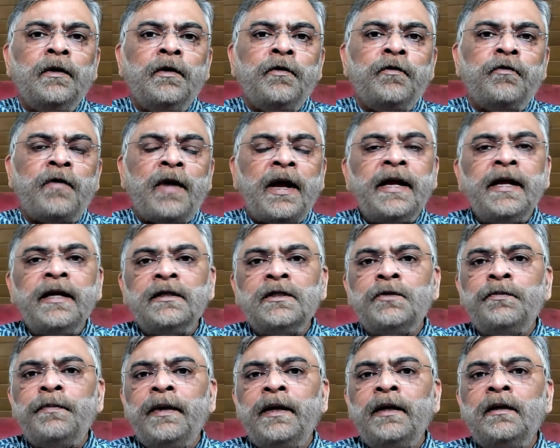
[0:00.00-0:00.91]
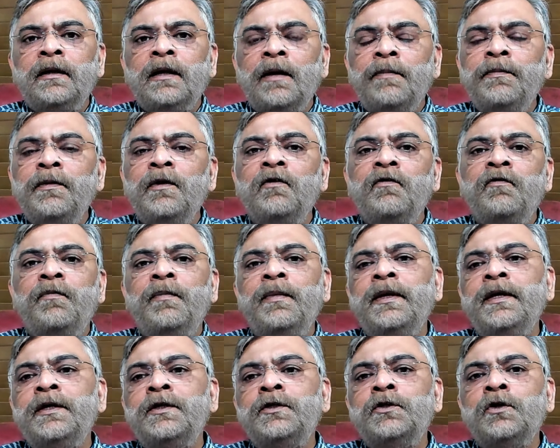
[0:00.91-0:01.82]
Try and spend a couple of
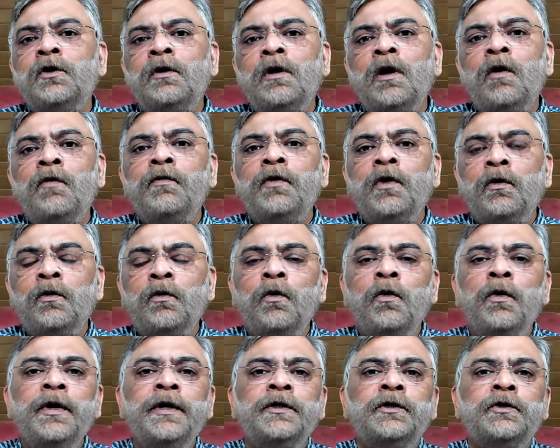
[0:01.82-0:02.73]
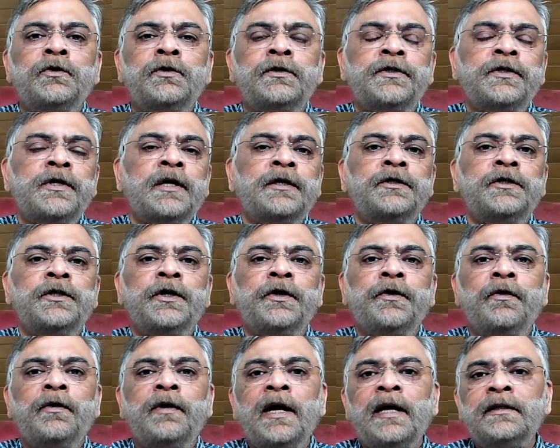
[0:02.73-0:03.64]
minutes on how you're going to structure
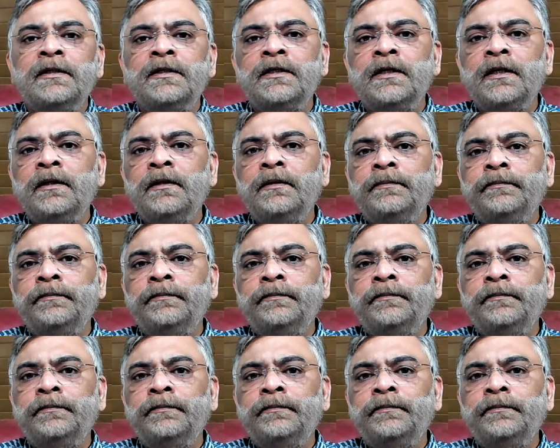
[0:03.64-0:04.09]
your answer.